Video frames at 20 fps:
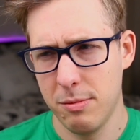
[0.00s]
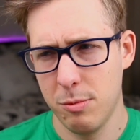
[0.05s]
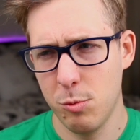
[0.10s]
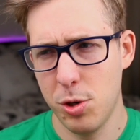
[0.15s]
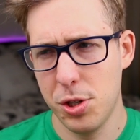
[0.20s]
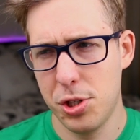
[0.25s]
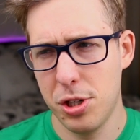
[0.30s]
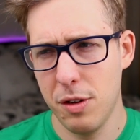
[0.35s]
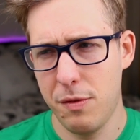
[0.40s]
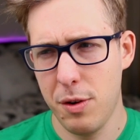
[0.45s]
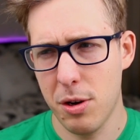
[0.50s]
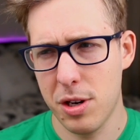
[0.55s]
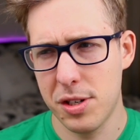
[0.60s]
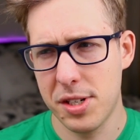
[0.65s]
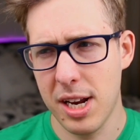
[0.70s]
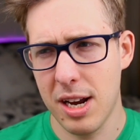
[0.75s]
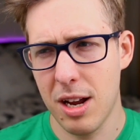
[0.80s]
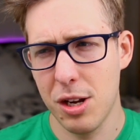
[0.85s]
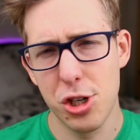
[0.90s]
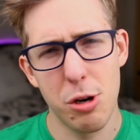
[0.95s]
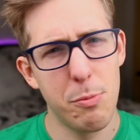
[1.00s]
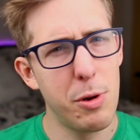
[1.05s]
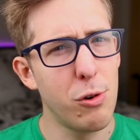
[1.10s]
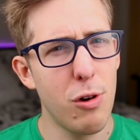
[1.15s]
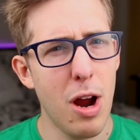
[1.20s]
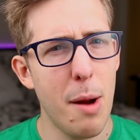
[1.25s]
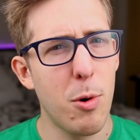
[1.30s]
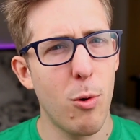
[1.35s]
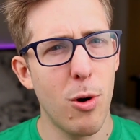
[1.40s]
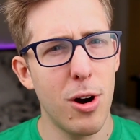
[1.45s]
Which, if you understand how German
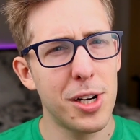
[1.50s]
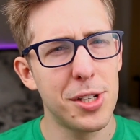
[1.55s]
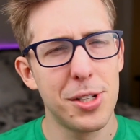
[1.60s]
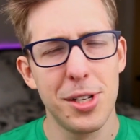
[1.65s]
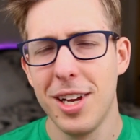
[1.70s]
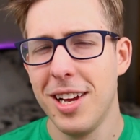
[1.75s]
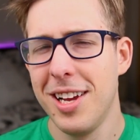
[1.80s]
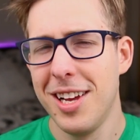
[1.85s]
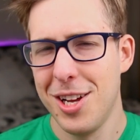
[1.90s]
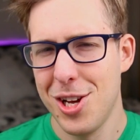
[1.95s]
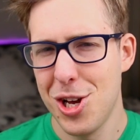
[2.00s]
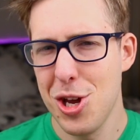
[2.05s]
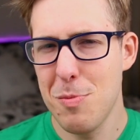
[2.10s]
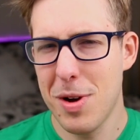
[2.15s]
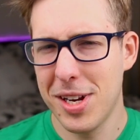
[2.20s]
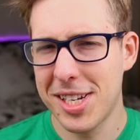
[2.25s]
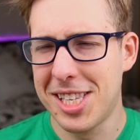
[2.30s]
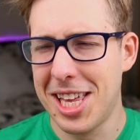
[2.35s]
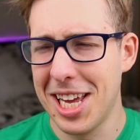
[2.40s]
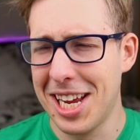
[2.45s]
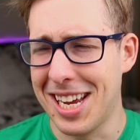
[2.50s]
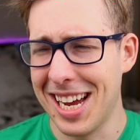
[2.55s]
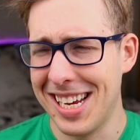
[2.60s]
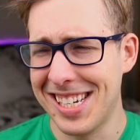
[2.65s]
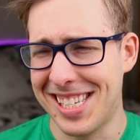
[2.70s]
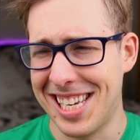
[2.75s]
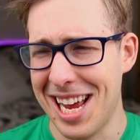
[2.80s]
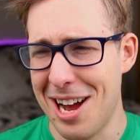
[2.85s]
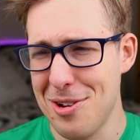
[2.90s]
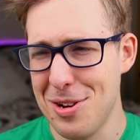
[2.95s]
grammar works, you must think I
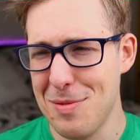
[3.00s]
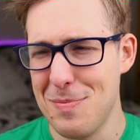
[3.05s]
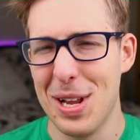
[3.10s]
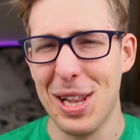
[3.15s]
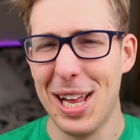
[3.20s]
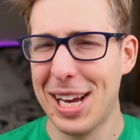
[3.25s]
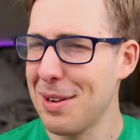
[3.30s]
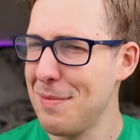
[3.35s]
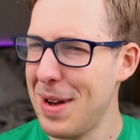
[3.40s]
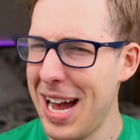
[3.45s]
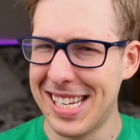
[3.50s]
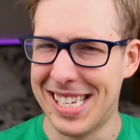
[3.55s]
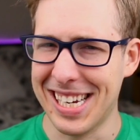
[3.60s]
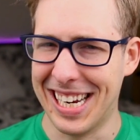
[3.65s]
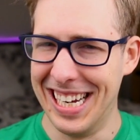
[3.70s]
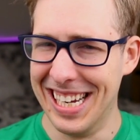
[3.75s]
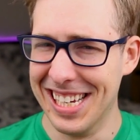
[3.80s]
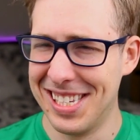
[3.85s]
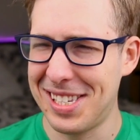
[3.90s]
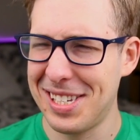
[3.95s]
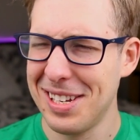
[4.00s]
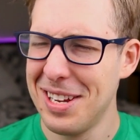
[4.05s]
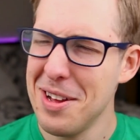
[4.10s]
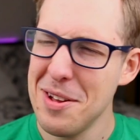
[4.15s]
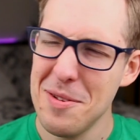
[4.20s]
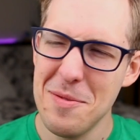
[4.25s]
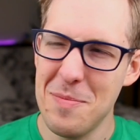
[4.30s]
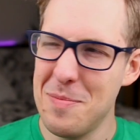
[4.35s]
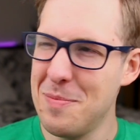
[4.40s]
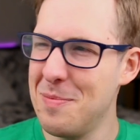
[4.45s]
sound a bit like a masochist.
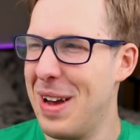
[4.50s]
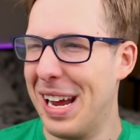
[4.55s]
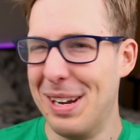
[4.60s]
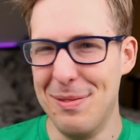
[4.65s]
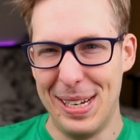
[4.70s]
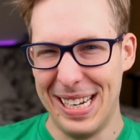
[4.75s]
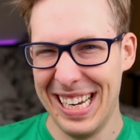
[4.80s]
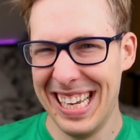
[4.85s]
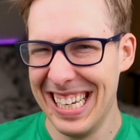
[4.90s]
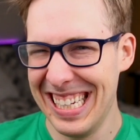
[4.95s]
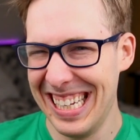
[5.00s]
Maybe.